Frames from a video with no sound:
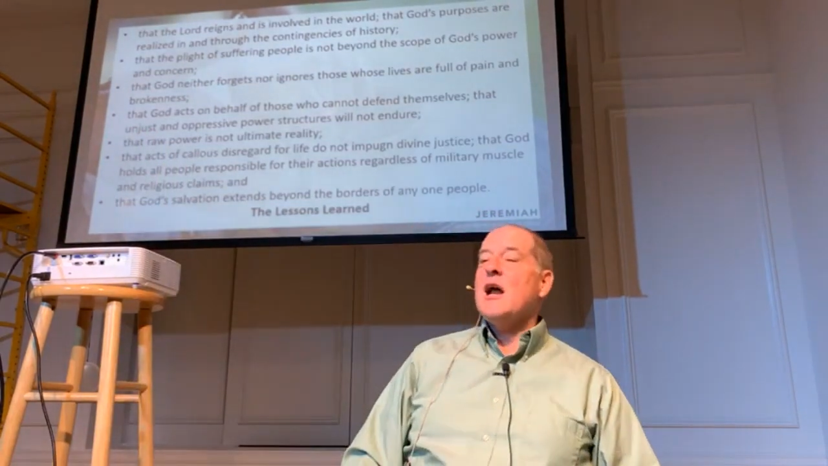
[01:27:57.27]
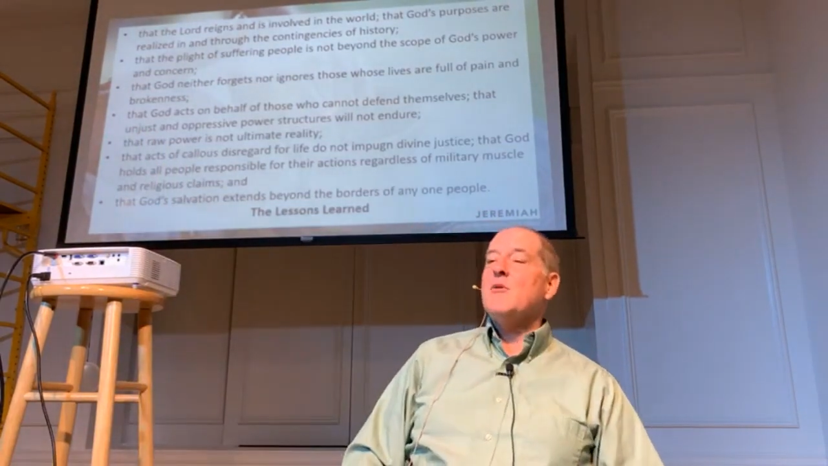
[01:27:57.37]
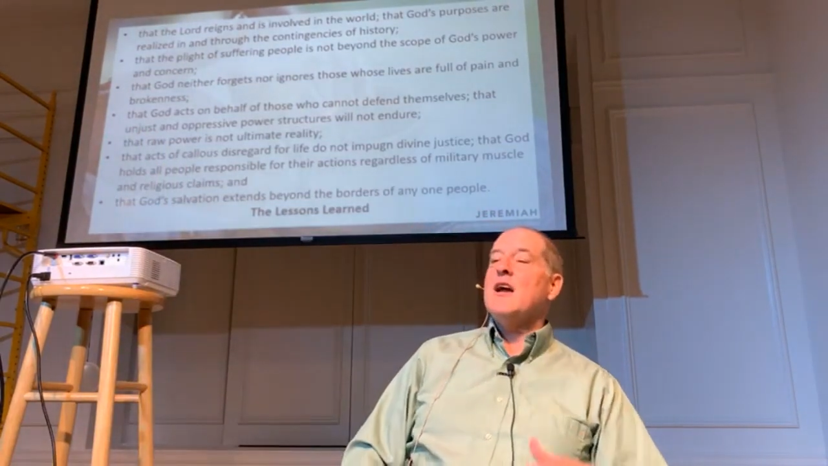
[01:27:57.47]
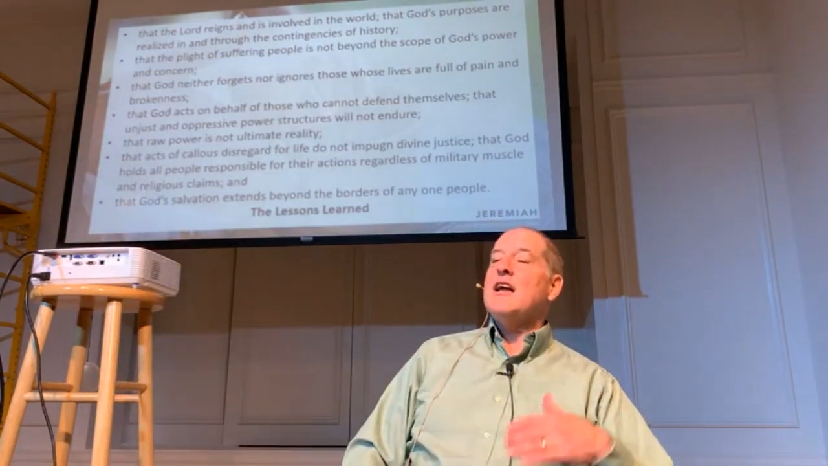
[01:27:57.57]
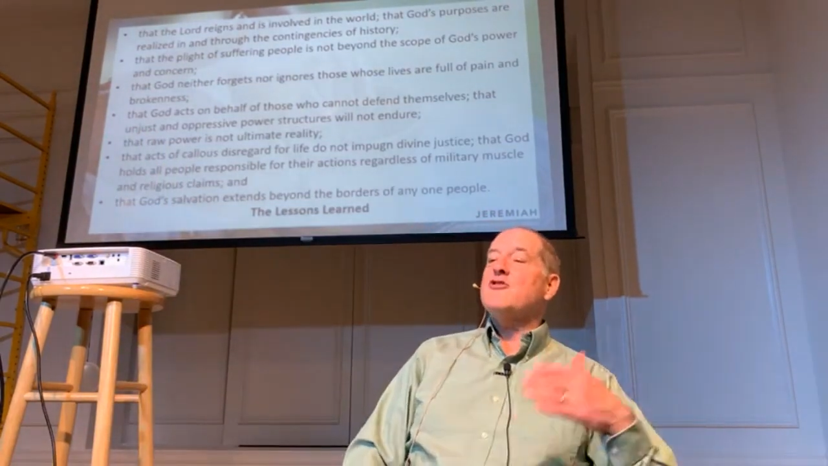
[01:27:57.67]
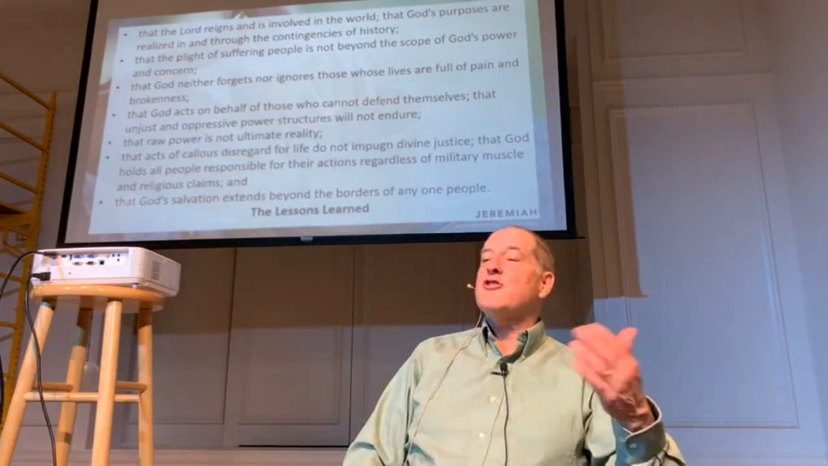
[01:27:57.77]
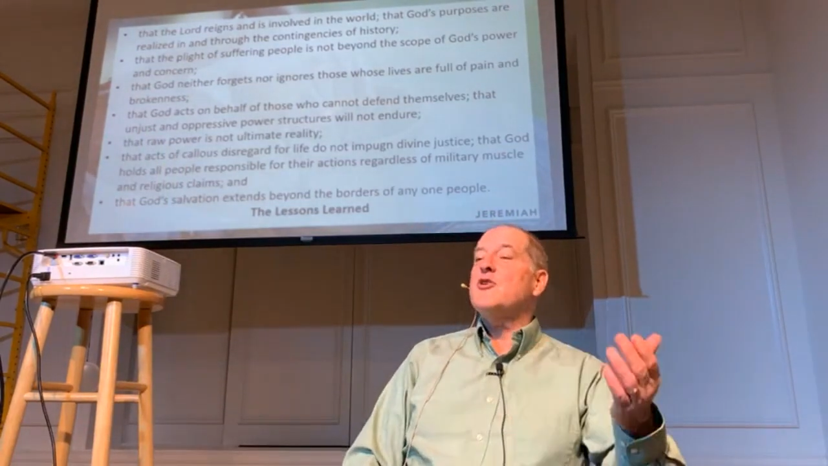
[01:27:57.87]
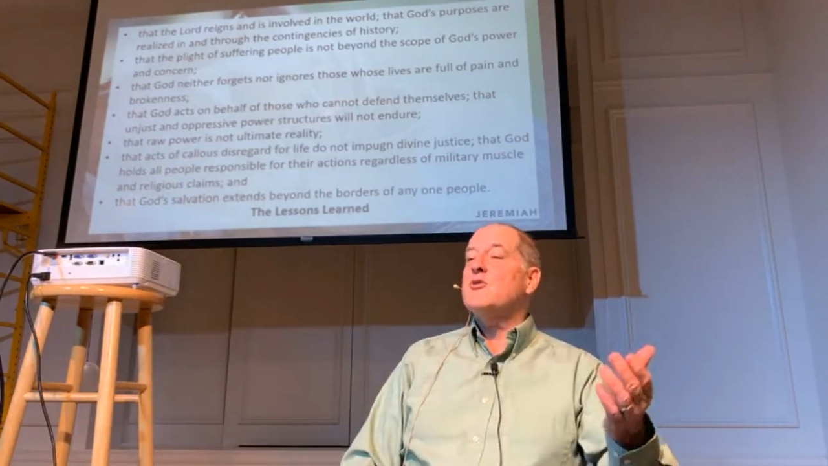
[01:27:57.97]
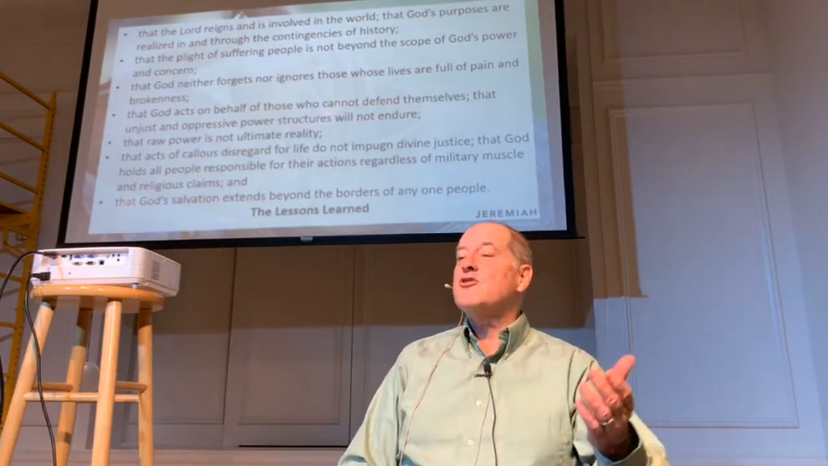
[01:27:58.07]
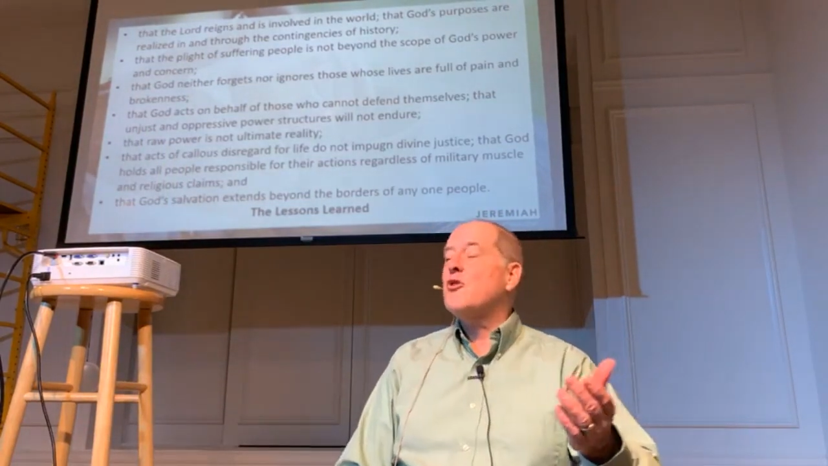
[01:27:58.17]
and I will
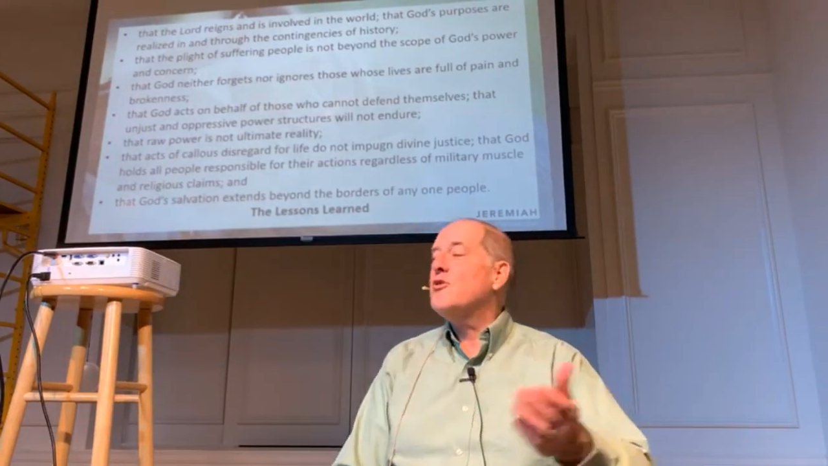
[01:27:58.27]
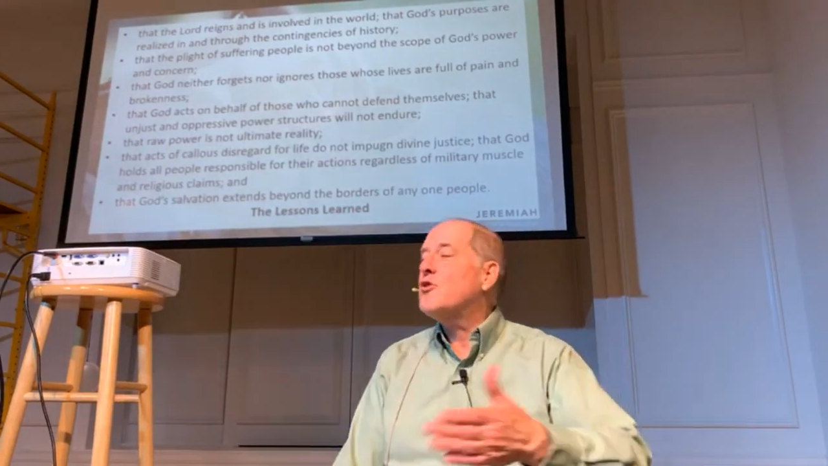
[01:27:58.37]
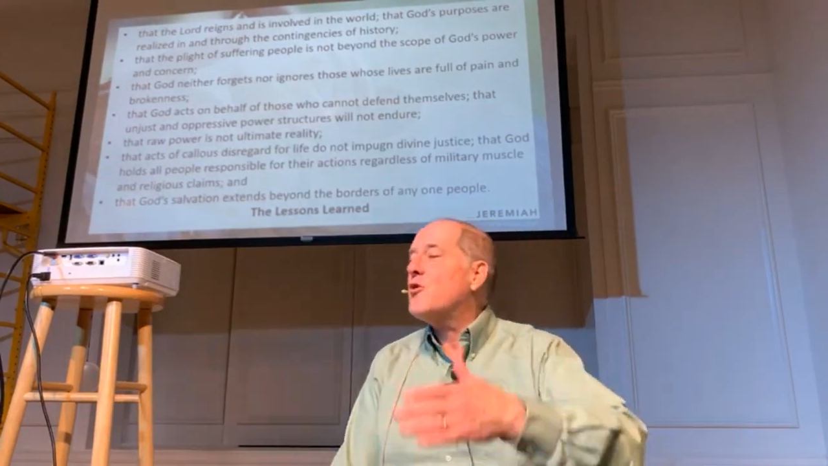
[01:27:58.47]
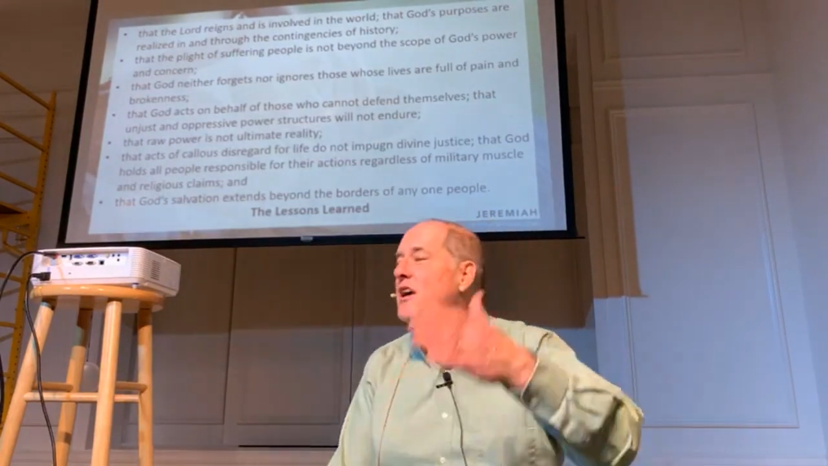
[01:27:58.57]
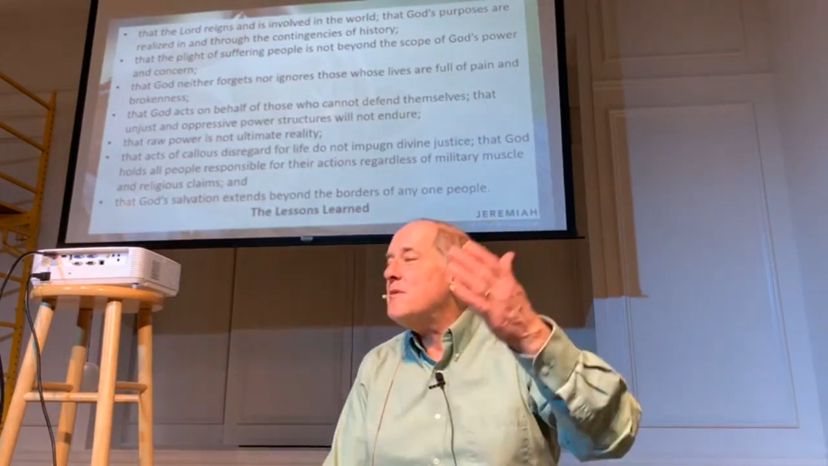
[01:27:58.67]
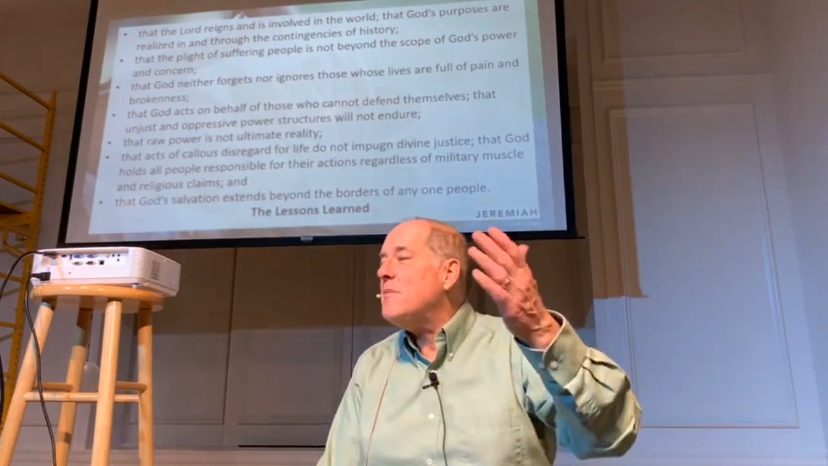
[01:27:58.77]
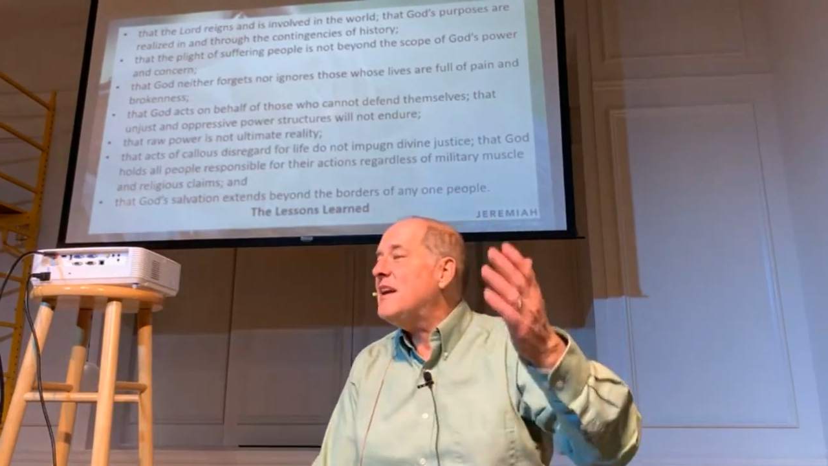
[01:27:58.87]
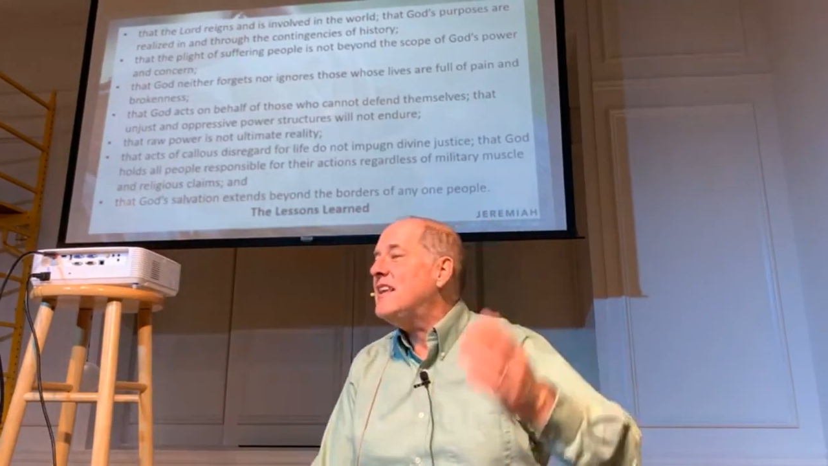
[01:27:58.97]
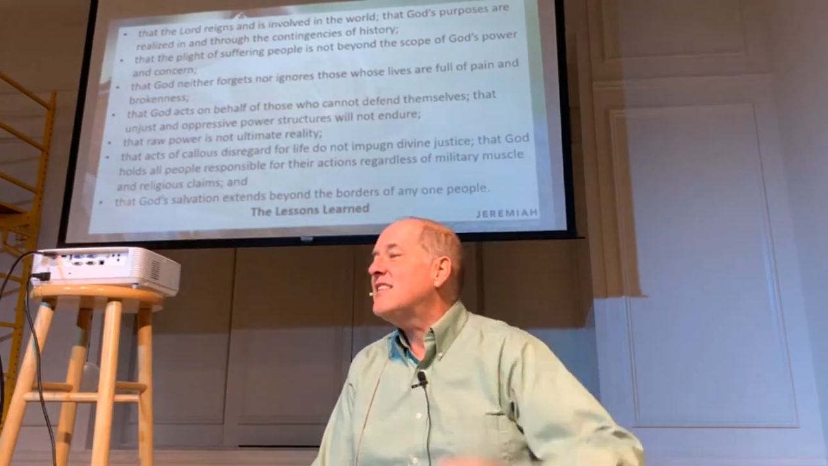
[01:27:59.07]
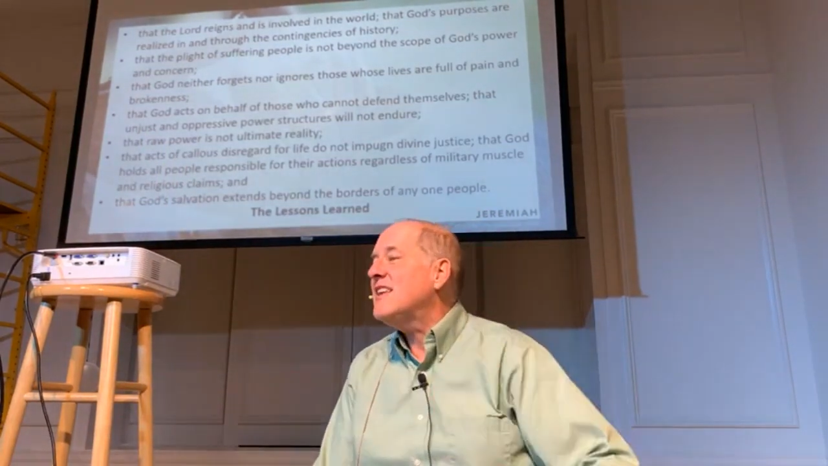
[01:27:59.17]
answer you and show you great
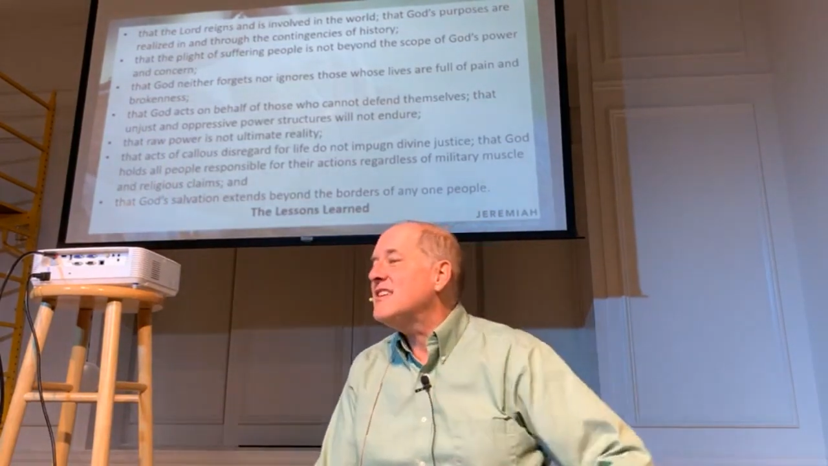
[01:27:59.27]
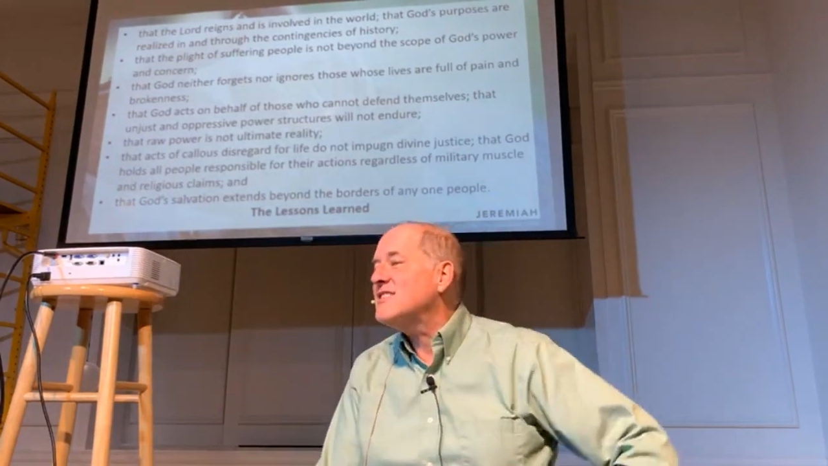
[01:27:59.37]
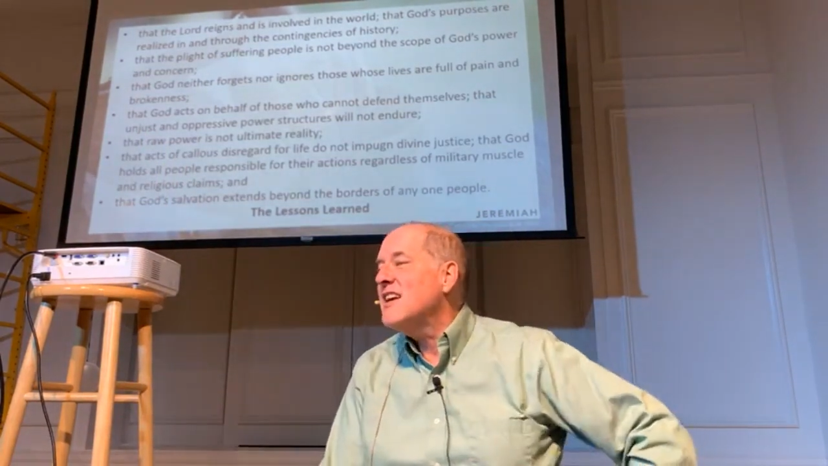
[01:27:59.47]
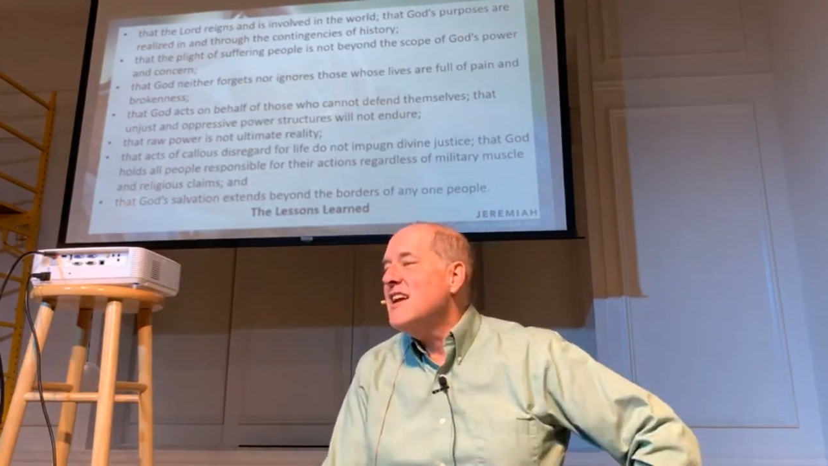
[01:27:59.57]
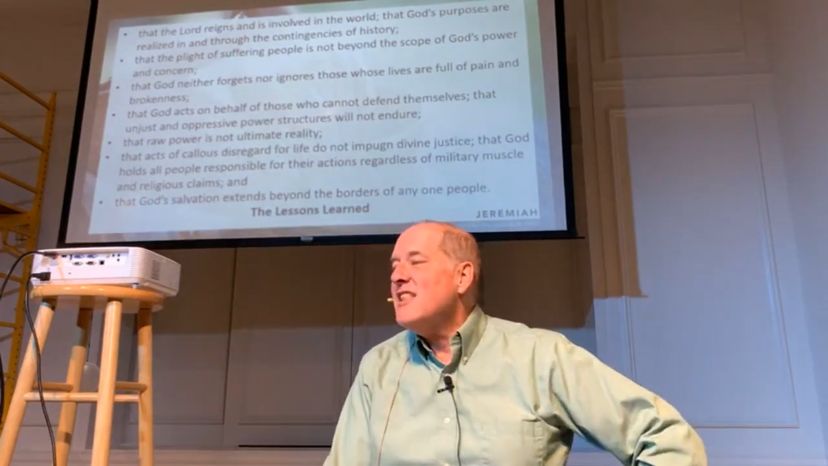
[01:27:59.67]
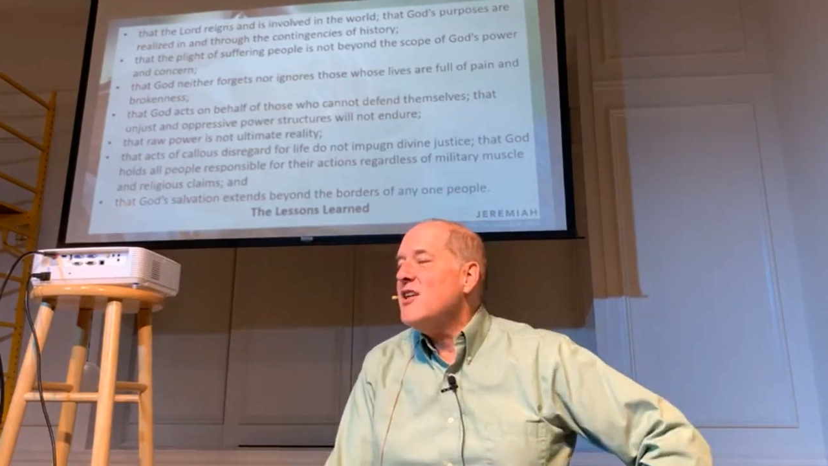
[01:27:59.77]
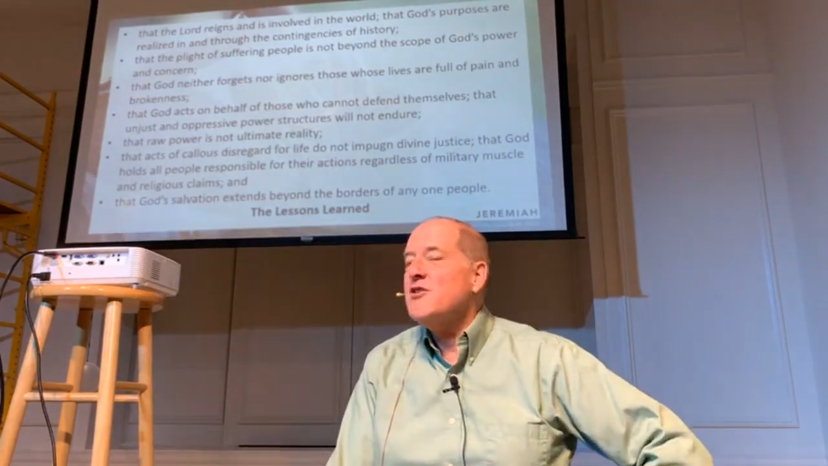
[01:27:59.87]
and mighty things